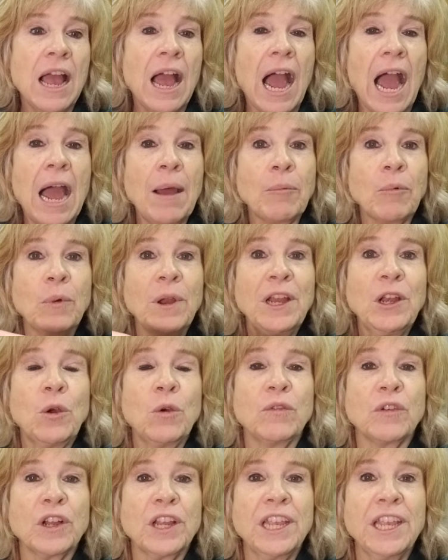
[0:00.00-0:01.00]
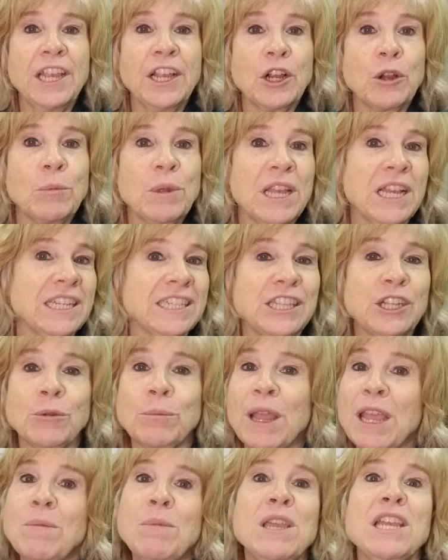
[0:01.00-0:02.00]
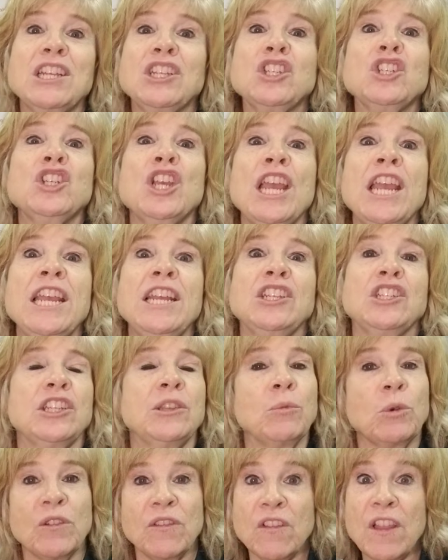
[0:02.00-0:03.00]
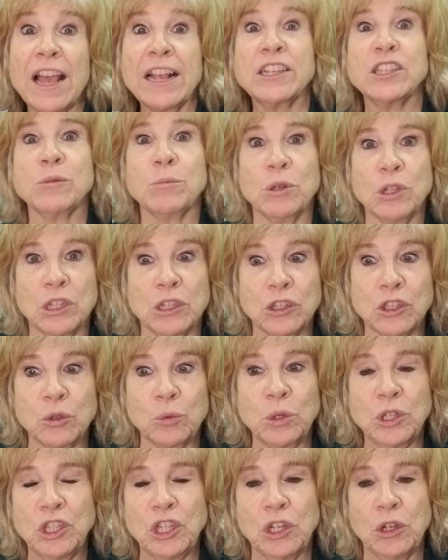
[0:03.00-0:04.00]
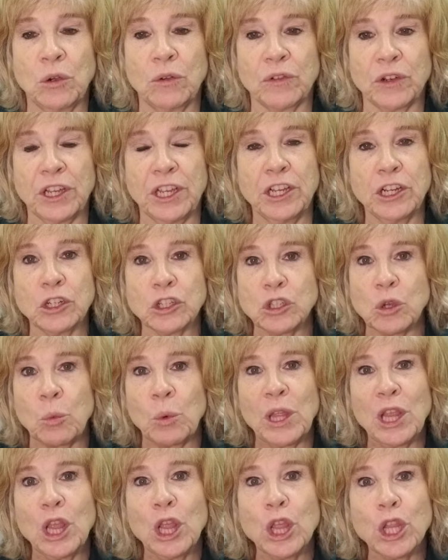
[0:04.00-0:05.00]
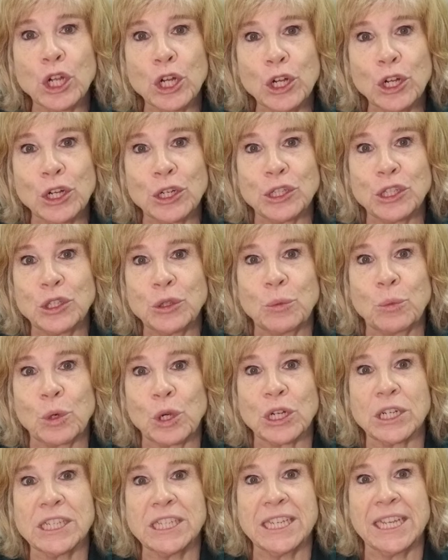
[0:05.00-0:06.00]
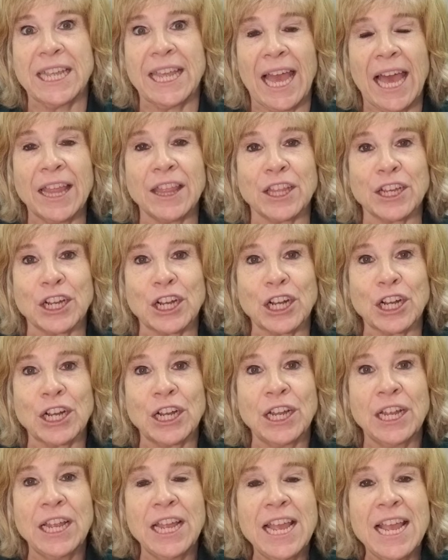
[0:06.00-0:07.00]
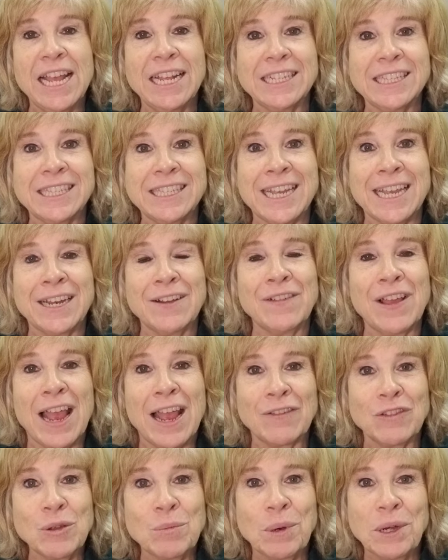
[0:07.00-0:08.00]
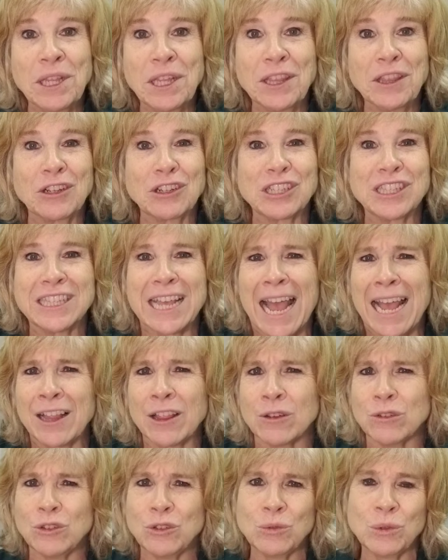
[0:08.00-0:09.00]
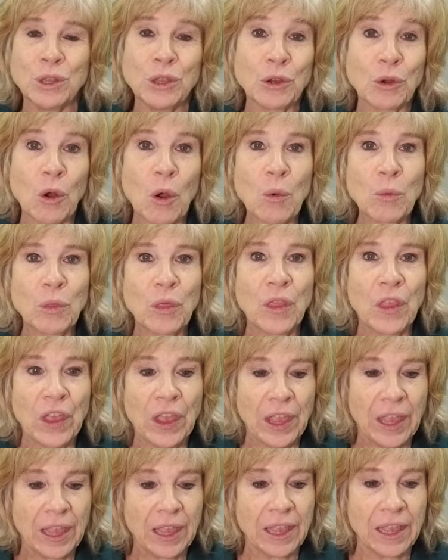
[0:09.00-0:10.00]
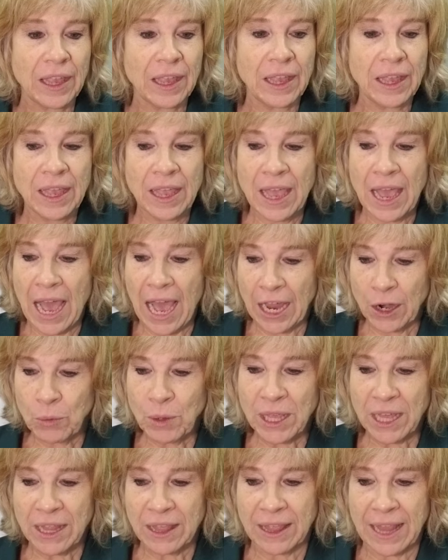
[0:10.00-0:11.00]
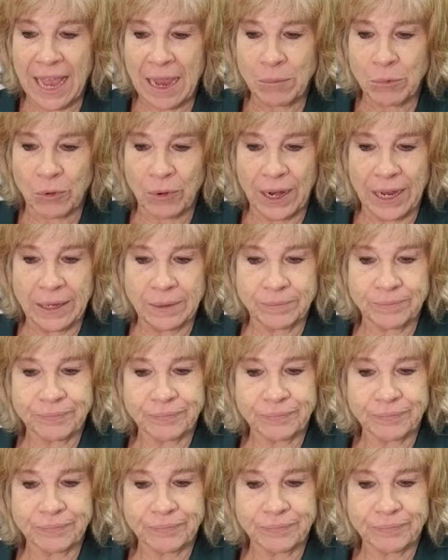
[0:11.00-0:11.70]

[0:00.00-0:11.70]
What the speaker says: operate over here, because there may be a change and we're flexible at switching over here, so we learn to work together instead of everybody in their silo doing their own thing. How do we collaborate?